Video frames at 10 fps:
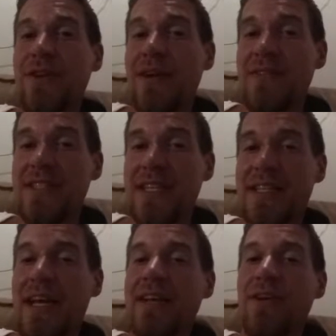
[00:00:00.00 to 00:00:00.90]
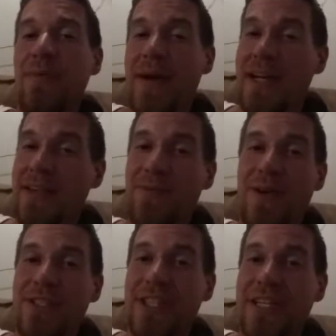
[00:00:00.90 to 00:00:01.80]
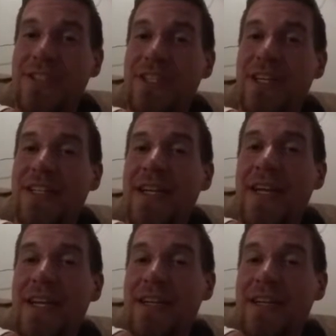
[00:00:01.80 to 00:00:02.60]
You haven't seen that? Go back and watch that shit.